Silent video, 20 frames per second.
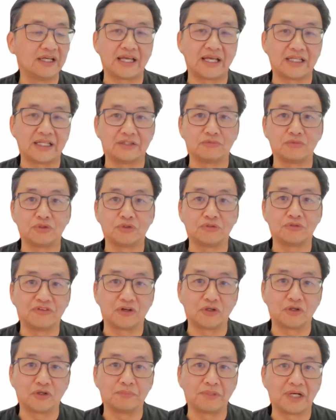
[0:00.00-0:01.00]
and then we'll
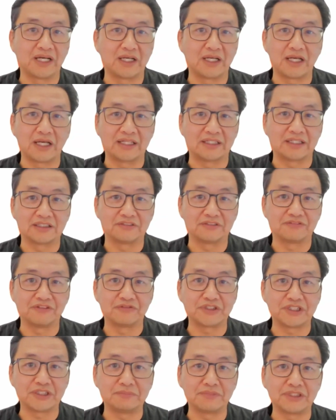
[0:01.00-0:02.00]
follow by another
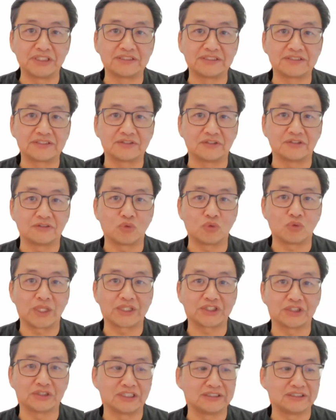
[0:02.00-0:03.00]
15 minutes of
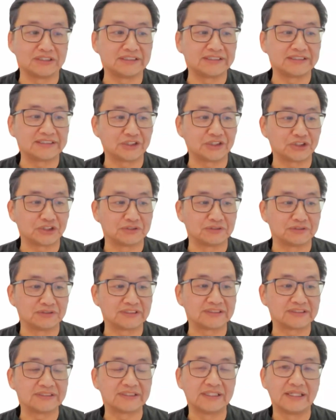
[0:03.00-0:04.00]
question and
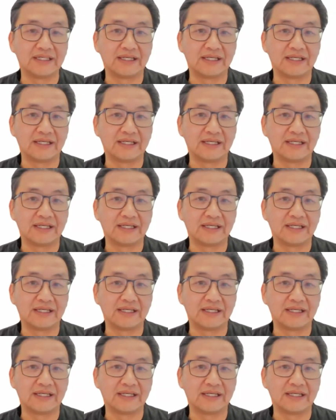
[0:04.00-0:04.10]
discussions.